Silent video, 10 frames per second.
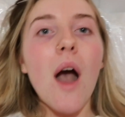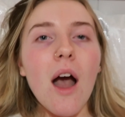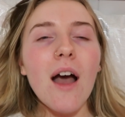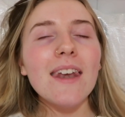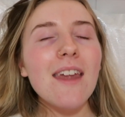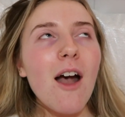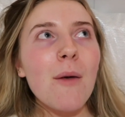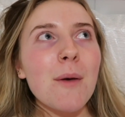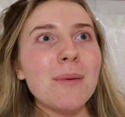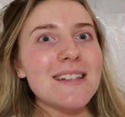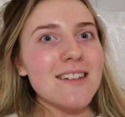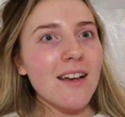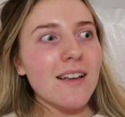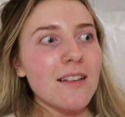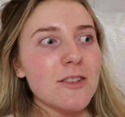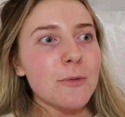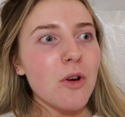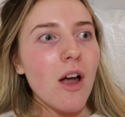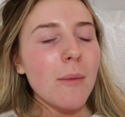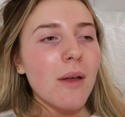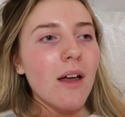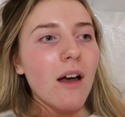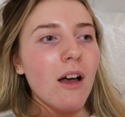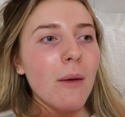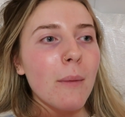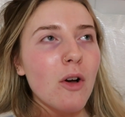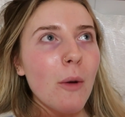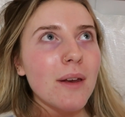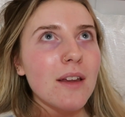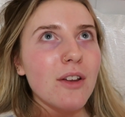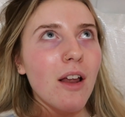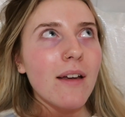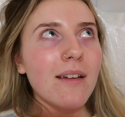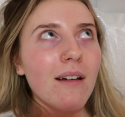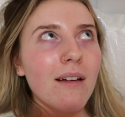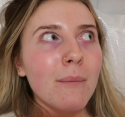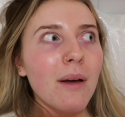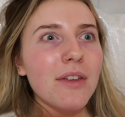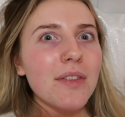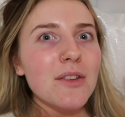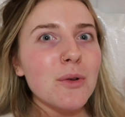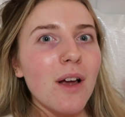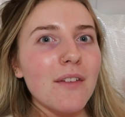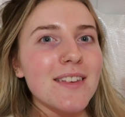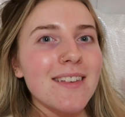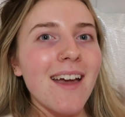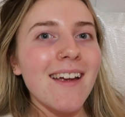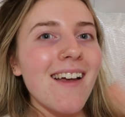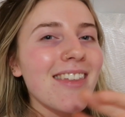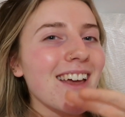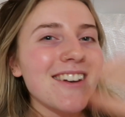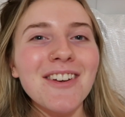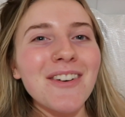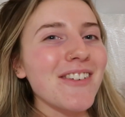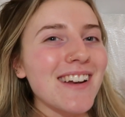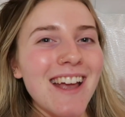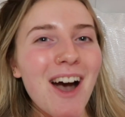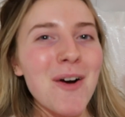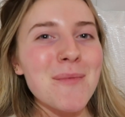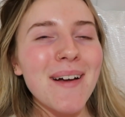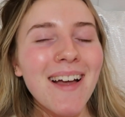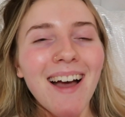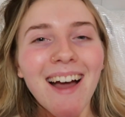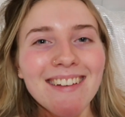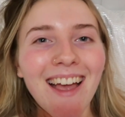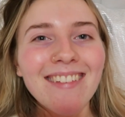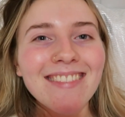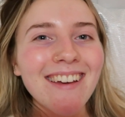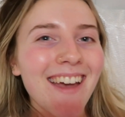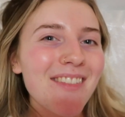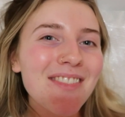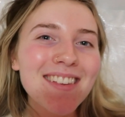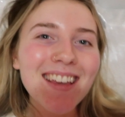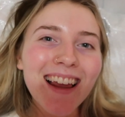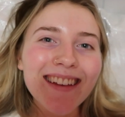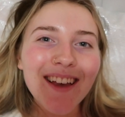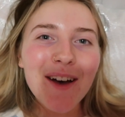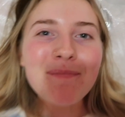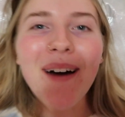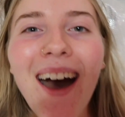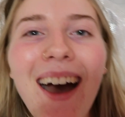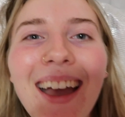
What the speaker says: And please like, subscribe, comment if you like. I think that's all I have to say. They do all really help. And yeah, okay, I'll see you later. Bye!